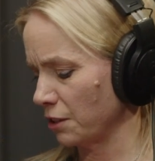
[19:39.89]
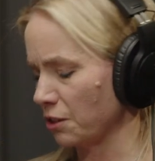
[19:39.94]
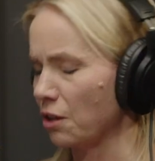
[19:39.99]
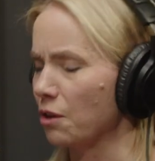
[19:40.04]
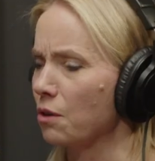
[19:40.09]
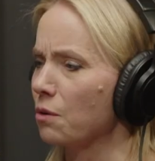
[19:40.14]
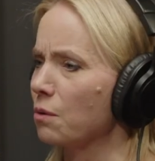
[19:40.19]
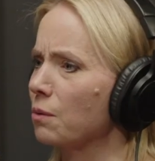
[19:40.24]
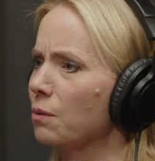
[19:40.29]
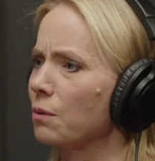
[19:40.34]

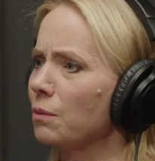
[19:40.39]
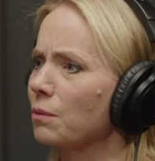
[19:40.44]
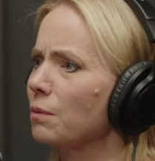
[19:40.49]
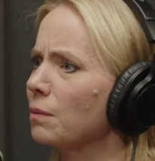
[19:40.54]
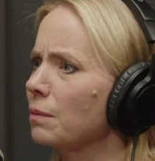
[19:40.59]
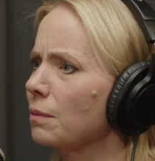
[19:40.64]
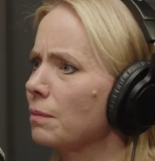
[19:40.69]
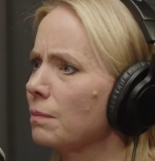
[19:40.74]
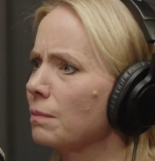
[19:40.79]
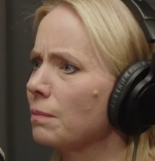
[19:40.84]
So
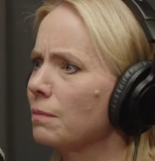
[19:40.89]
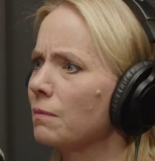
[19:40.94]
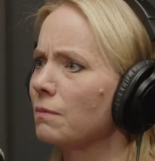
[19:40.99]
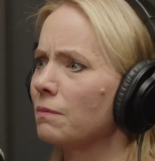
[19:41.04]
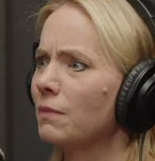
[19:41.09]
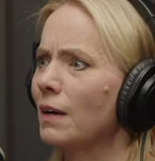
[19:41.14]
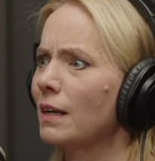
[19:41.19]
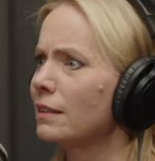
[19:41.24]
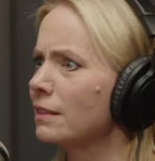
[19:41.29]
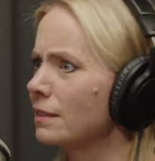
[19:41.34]

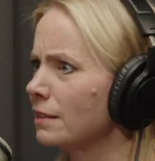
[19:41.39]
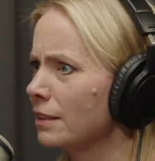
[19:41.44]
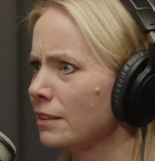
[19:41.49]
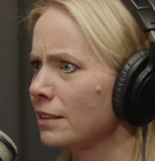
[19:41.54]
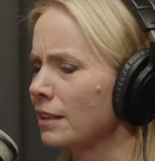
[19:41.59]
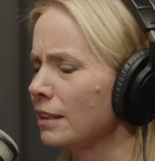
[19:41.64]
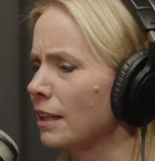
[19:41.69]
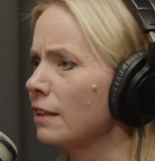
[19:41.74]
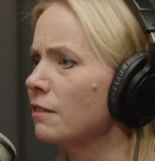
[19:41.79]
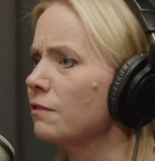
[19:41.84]

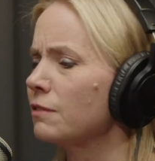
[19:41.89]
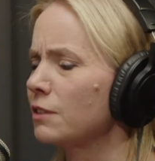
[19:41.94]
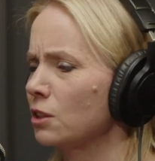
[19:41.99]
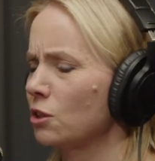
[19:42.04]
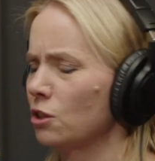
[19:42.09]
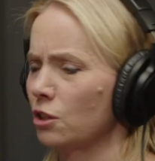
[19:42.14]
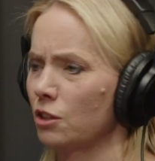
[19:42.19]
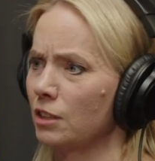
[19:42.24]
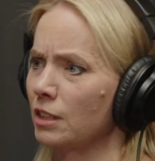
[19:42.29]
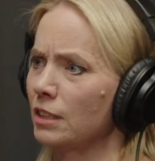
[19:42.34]
voluntary life
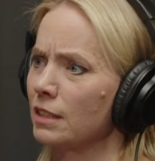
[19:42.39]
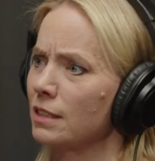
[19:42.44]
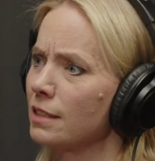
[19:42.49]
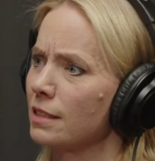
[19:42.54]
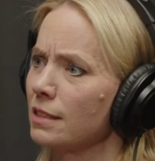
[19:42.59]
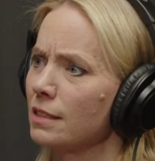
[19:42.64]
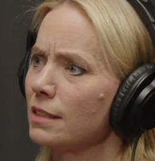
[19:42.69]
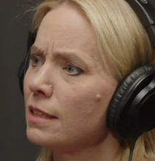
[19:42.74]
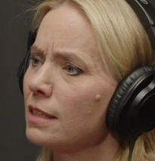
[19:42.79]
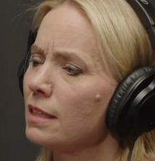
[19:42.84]

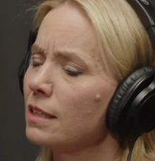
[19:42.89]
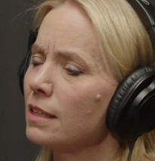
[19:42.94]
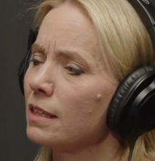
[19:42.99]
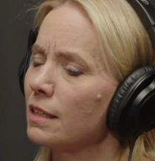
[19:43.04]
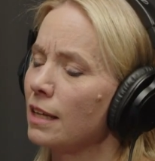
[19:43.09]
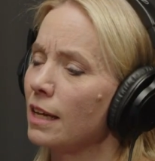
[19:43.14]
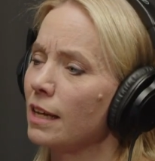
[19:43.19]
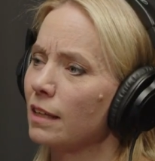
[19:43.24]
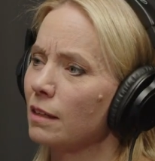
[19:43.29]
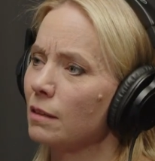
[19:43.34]
insurance,
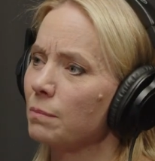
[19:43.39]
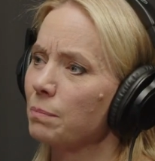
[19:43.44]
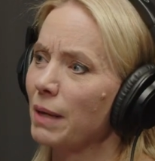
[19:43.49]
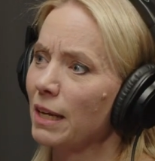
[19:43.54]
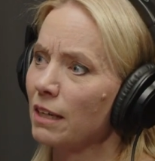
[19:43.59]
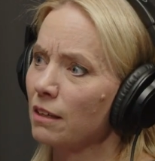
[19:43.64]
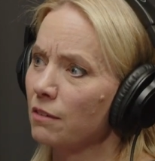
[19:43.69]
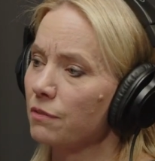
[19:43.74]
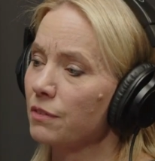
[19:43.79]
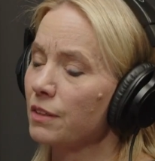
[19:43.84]
they can
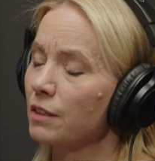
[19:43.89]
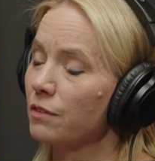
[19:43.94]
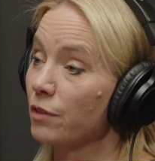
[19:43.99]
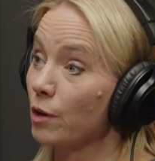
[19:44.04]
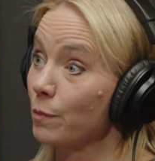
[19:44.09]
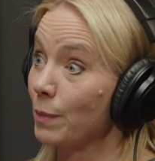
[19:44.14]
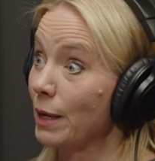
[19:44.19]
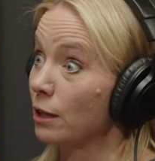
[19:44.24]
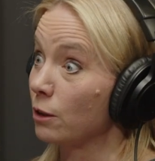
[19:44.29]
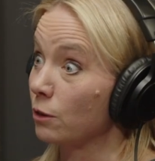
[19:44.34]
benefit
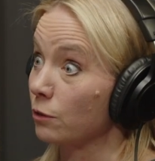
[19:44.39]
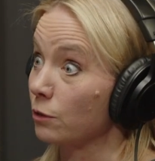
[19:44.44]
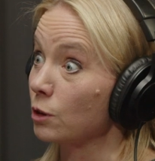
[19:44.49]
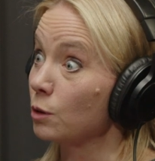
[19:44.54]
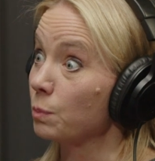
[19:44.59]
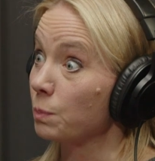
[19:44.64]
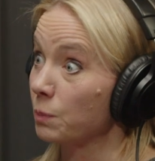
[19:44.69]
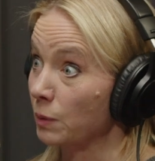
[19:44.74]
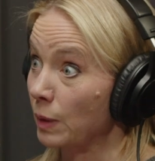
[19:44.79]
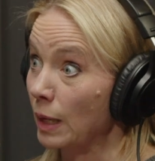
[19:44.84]
from a
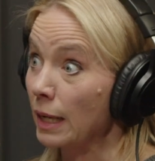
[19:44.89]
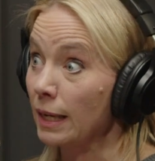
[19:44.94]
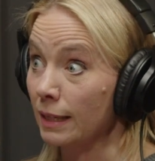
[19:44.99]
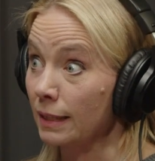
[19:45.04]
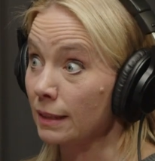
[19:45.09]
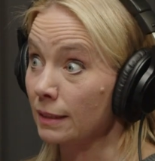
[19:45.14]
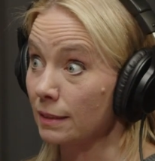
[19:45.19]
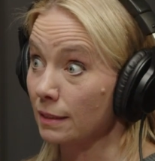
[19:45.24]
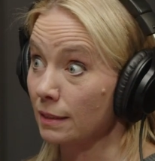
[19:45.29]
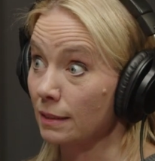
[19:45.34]
group
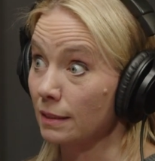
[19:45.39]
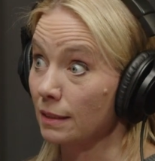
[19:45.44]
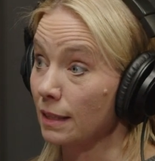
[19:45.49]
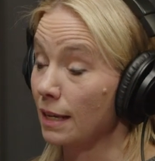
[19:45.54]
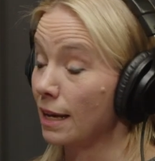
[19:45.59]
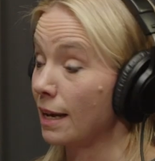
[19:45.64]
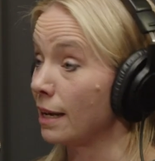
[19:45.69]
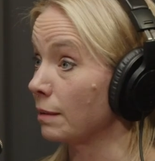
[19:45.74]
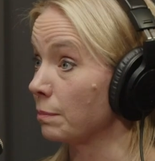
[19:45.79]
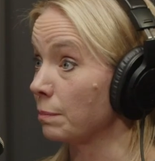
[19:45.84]
rate
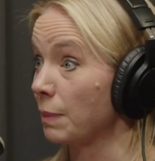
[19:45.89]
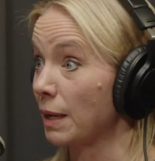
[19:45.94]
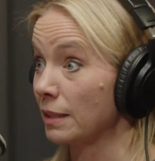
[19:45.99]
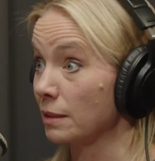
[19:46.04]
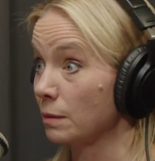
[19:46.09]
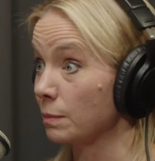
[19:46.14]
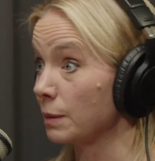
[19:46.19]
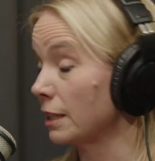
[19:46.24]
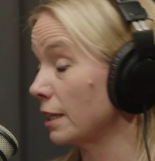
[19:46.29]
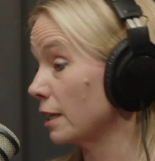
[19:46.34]
and
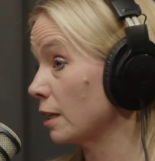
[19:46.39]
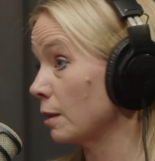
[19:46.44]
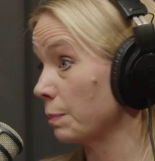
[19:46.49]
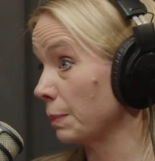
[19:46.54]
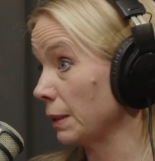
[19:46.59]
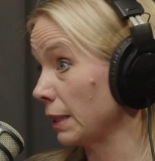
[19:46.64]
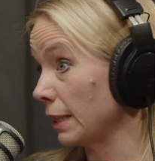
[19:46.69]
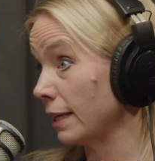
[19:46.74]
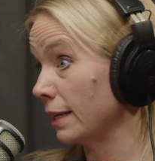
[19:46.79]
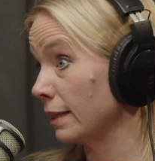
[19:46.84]
possibly get a
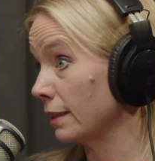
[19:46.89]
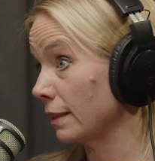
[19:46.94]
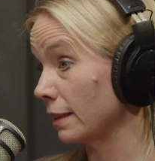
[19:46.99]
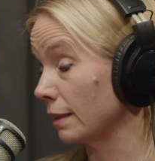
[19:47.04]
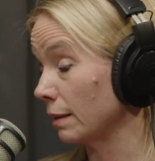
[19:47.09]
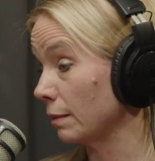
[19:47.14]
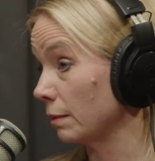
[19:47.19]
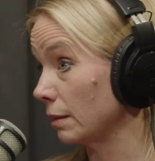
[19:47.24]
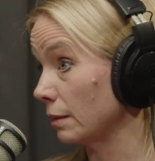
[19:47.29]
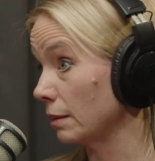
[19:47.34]

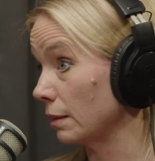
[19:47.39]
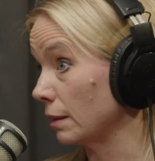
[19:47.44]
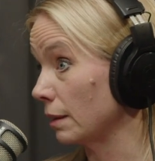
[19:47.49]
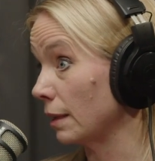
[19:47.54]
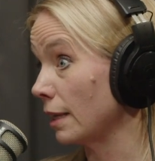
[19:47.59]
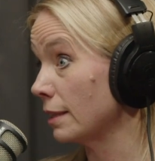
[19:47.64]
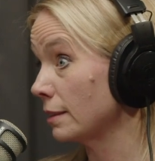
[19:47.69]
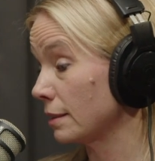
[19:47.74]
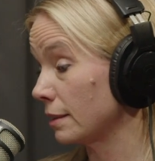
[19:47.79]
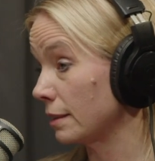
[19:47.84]
plan
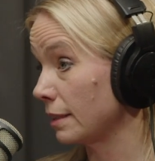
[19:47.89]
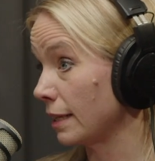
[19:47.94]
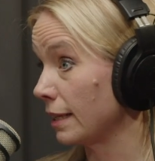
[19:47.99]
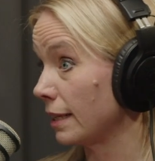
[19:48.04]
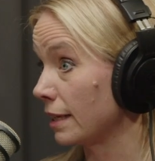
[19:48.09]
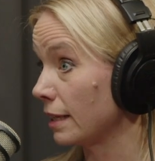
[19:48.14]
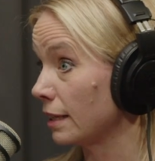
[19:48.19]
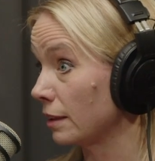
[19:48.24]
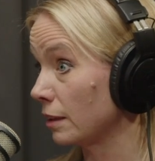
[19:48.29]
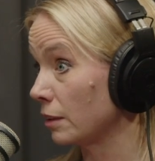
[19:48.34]
less than they can
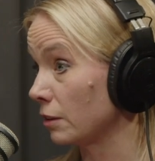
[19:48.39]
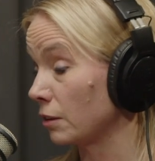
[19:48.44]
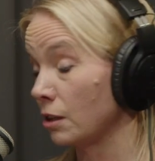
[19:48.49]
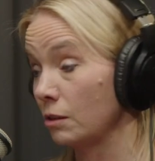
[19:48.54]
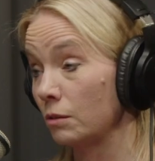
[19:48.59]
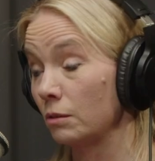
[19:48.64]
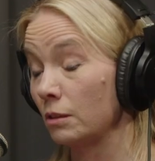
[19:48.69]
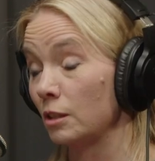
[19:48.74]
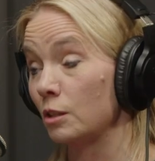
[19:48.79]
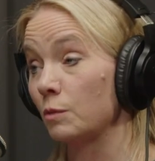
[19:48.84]
get on their
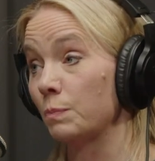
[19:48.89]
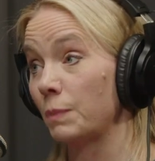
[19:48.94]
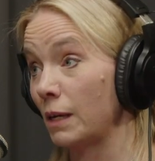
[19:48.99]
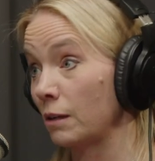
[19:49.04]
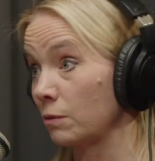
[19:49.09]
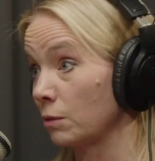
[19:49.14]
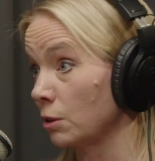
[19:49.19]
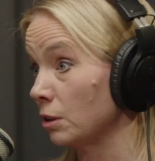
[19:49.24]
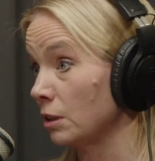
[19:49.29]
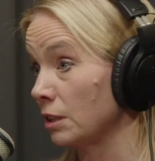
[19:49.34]
own. It's
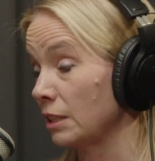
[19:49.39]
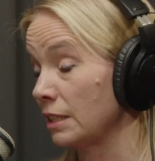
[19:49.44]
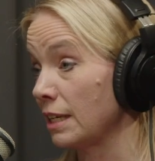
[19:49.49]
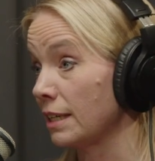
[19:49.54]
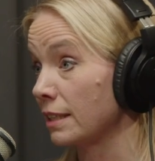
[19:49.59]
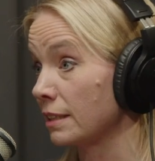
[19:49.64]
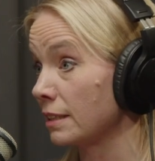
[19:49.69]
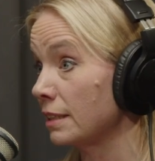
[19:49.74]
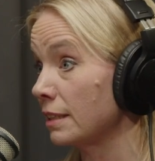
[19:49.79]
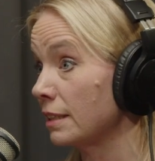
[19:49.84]
payroll
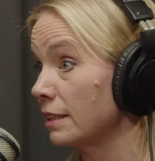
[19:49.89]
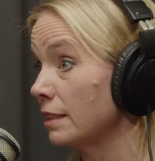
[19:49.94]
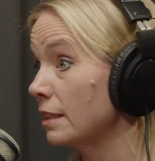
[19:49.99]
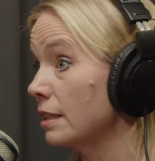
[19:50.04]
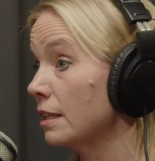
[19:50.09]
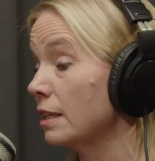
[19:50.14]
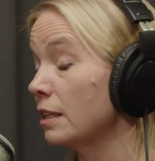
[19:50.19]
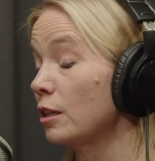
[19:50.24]
deducted.